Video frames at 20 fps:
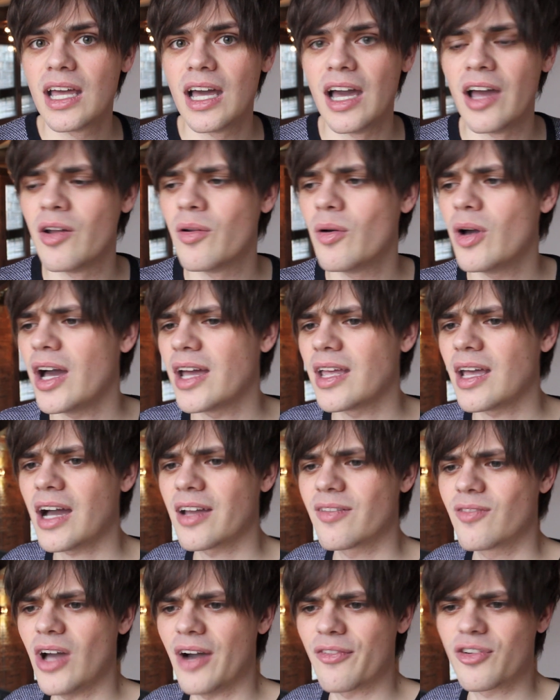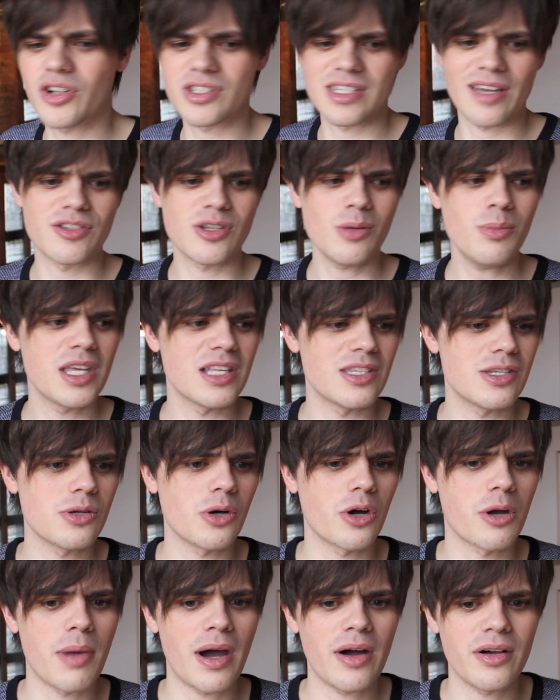And I've got to have something to
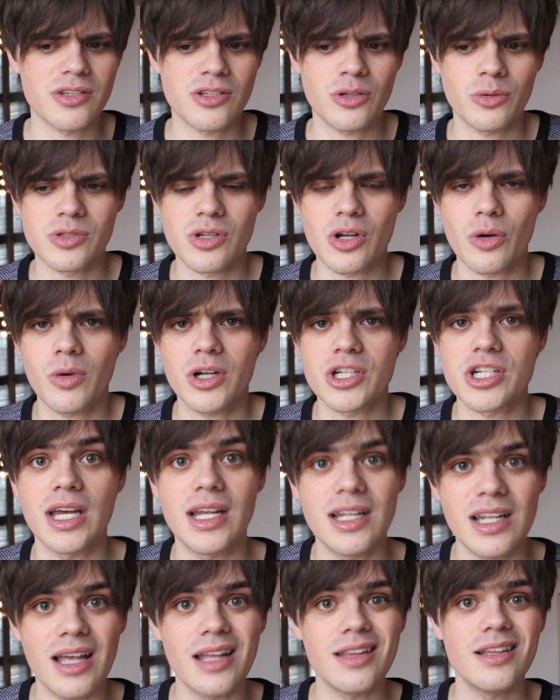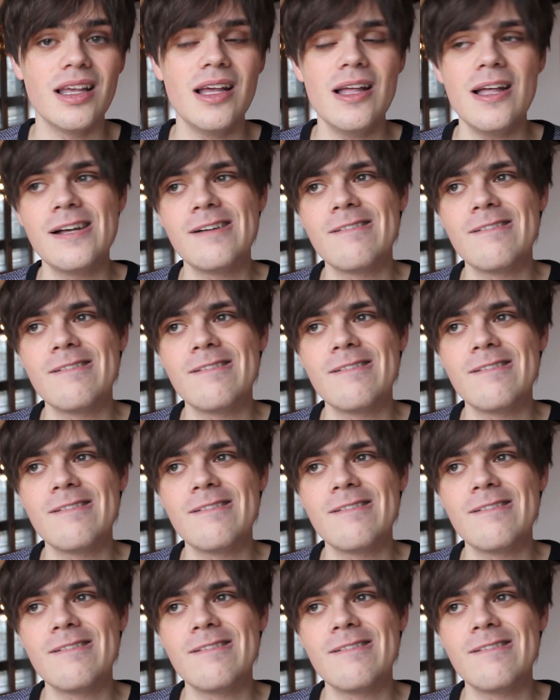talk about, else no one's going to watch it. And